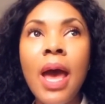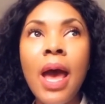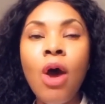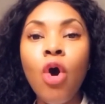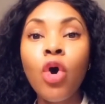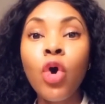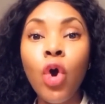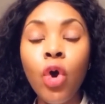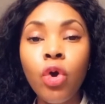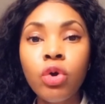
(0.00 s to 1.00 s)

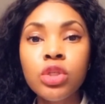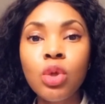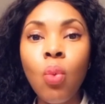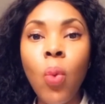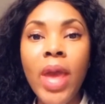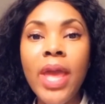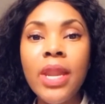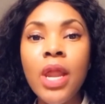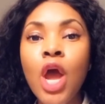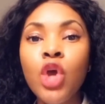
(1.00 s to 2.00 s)
occurs when
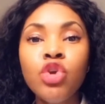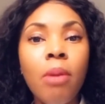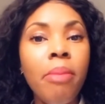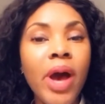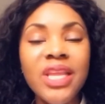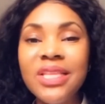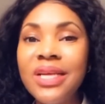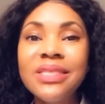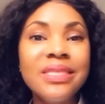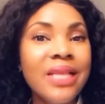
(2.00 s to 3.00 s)
your body
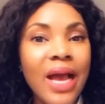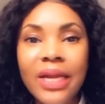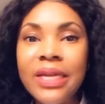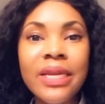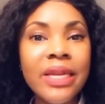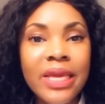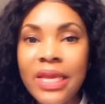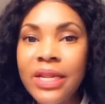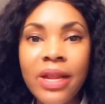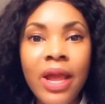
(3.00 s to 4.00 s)
does not
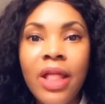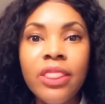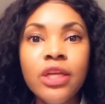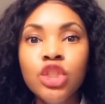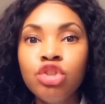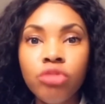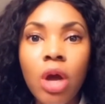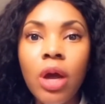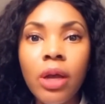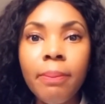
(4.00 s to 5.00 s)
need the
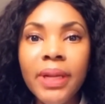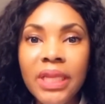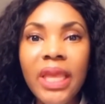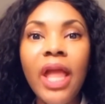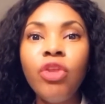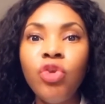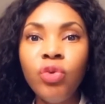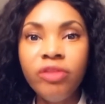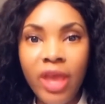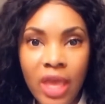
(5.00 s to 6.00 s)
drug, but yet you
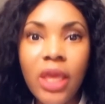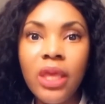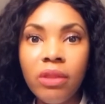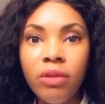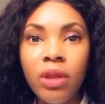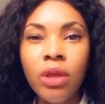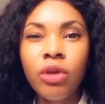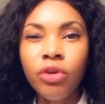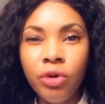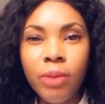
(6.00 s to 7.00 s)
take it.
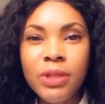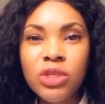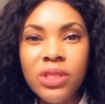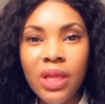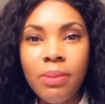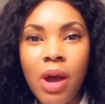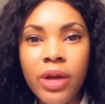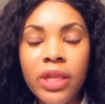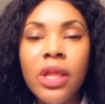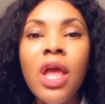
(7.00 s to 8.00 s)
You know what I mean? Just think about
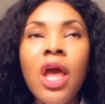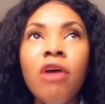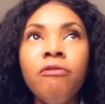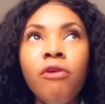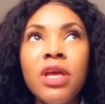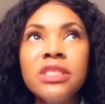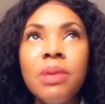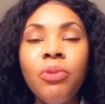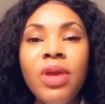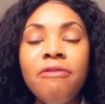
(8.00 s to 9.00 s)
it. For
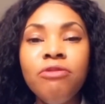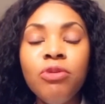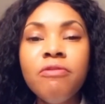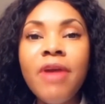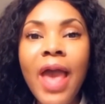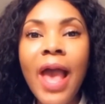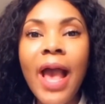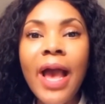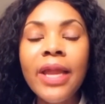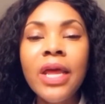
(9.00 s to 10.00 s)
example, if you've had